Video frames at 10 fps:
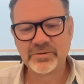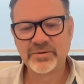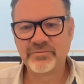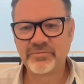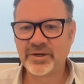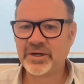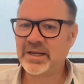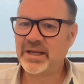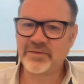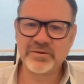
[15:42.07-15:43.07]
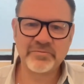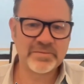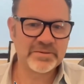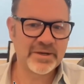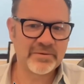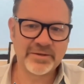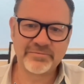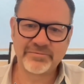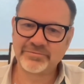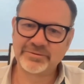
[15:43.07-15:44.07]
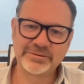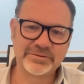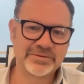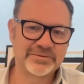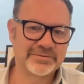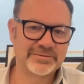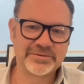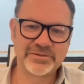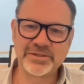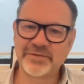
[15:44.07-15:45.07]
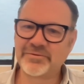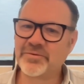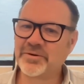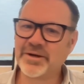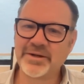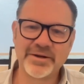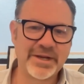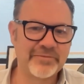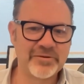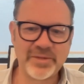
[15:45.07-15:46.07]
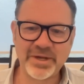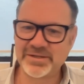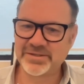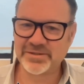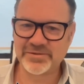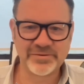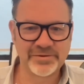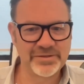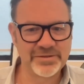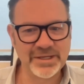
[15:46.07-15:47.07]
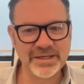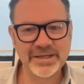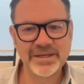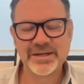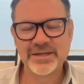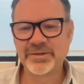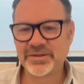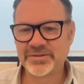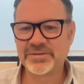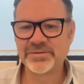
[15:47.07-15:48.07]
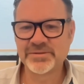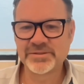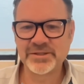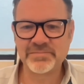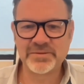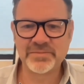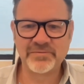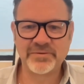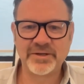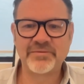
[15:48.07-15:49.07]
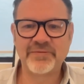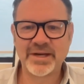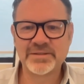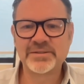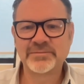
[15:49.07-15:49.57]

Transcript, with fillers: a very heavy website. There's stuff going on every page that's really unique, but it still seems to be very fast.